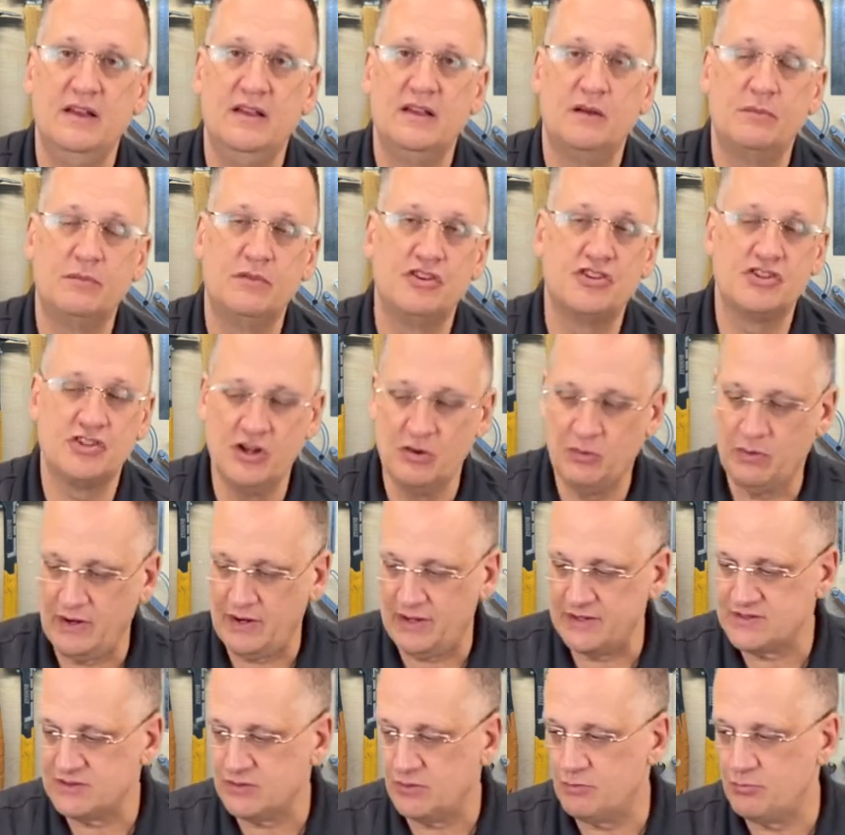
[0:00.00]
I'm going to show you why
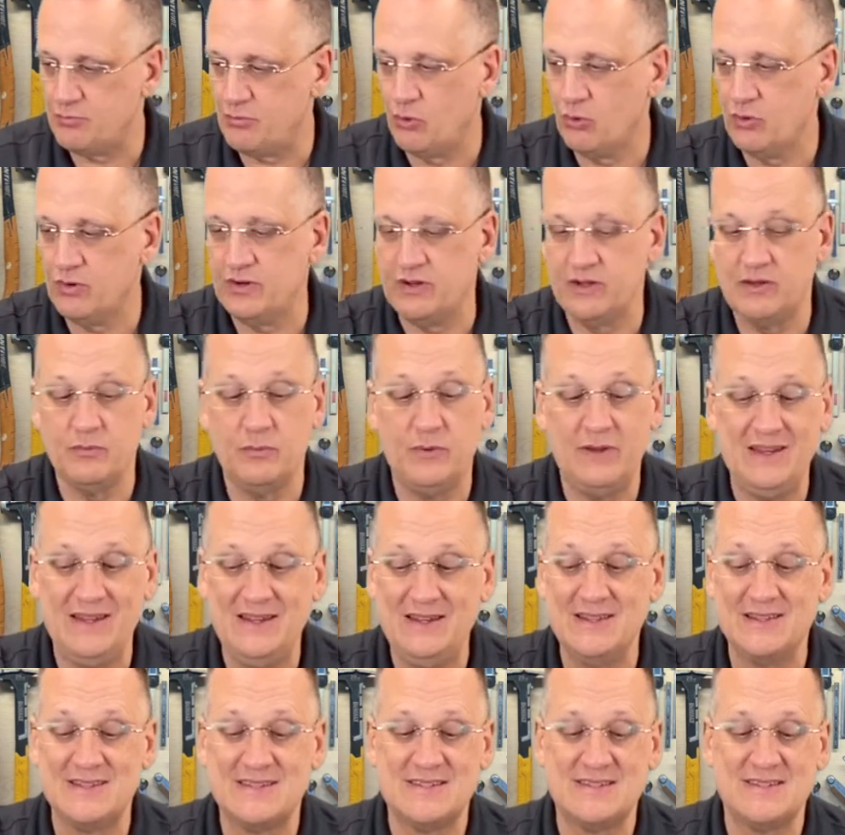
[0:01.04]
that's so important. We need
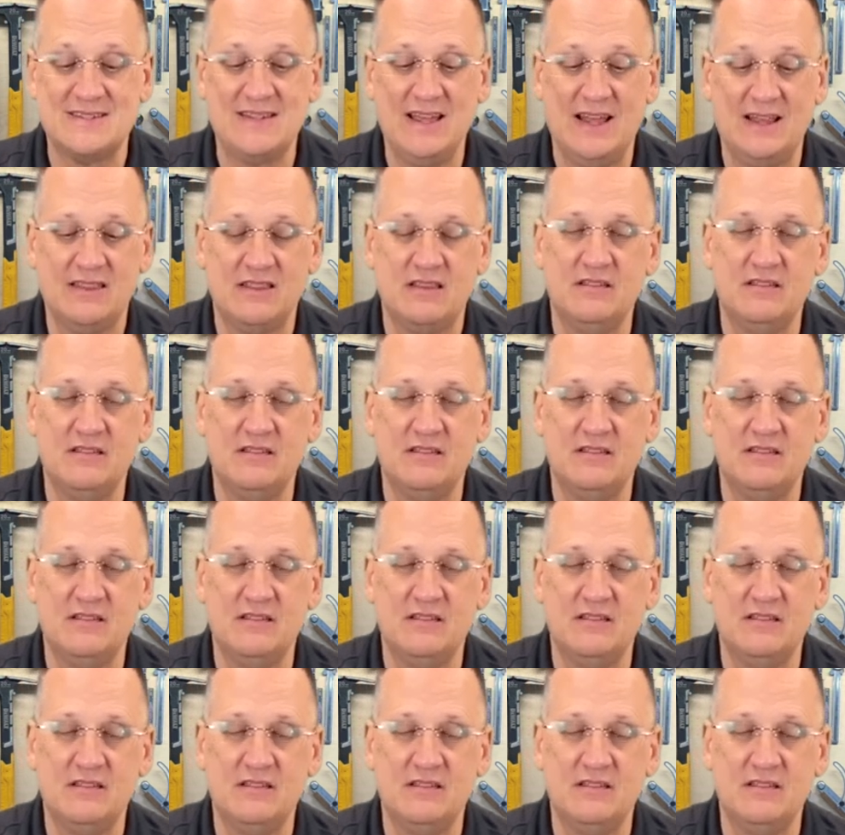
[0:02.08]
to set